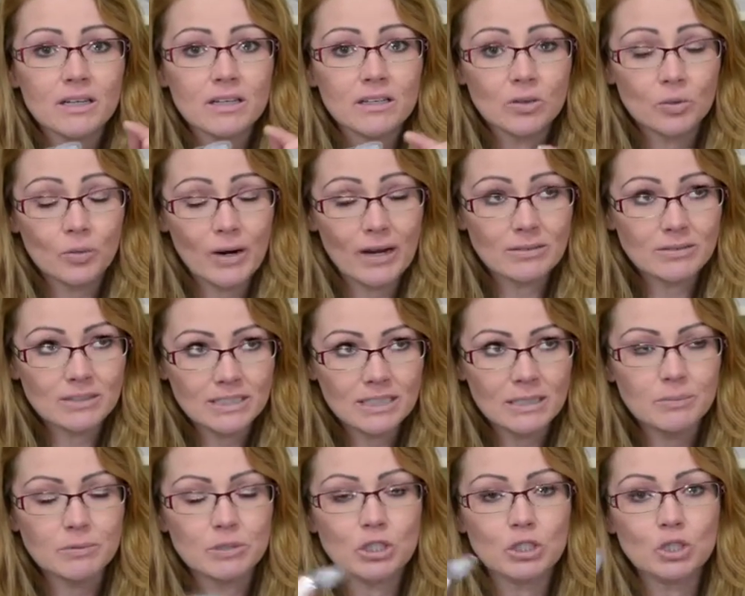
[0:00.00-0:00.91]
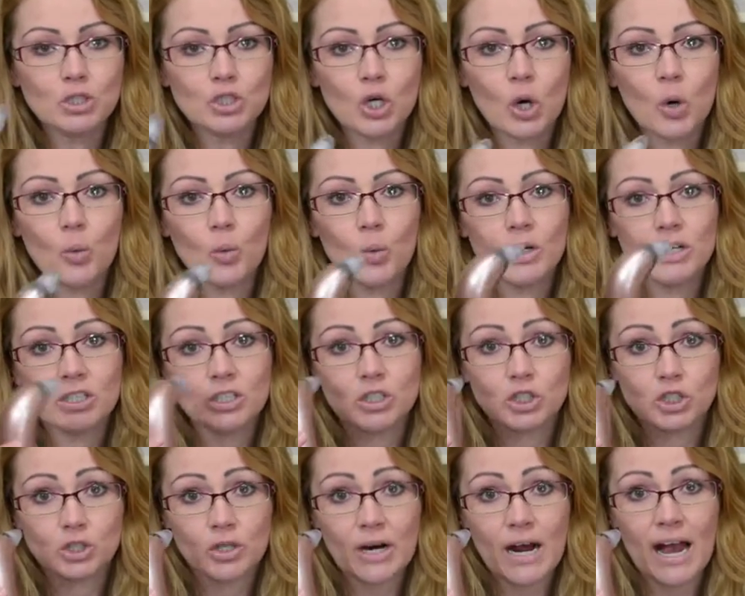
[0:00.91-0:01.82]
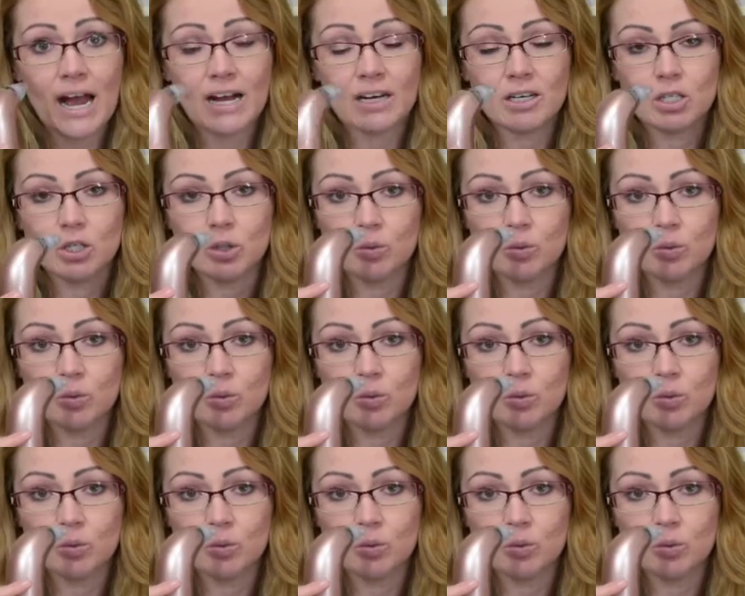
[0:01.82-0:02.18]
the round tips you don't want to drag.